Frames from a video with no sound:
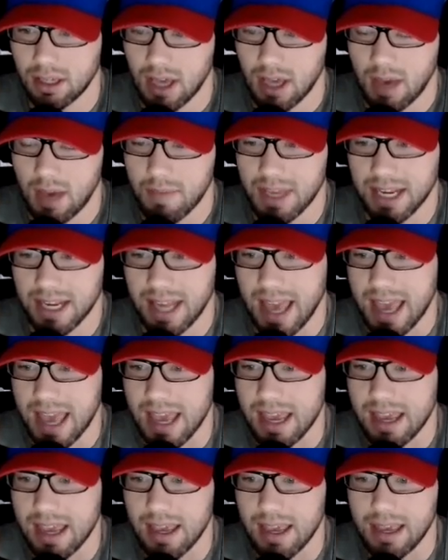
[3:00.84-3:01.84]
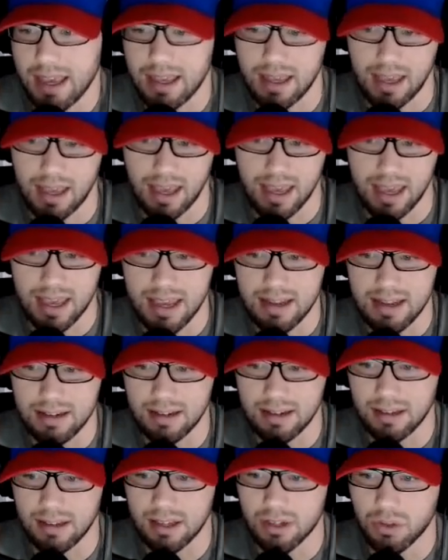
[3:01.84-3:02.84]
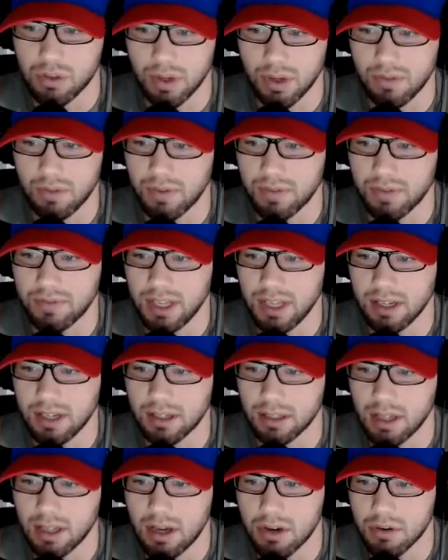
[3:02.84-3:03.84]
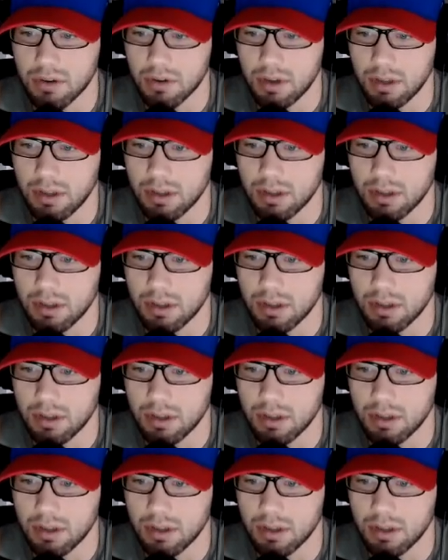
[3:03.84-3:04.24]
I mean, eight in 2015 alone.